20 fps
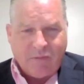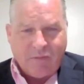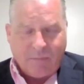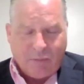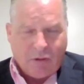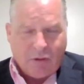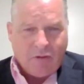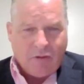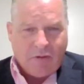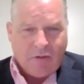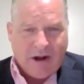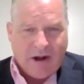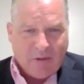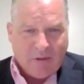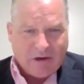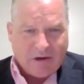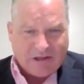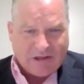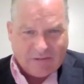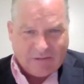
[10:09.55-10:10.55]
program
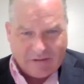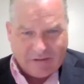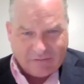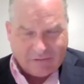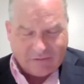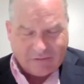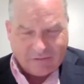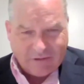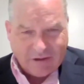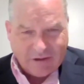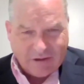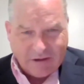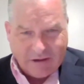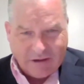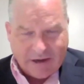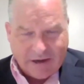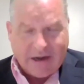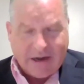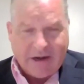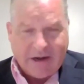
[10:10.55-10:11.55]
whatsoever
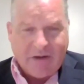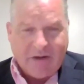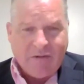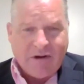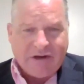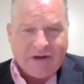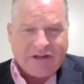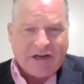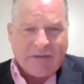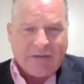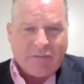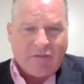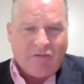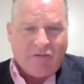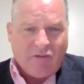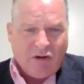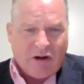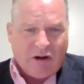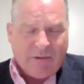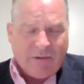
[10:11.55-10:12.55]
in any way, shape, or
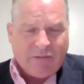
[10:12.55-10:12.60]
form.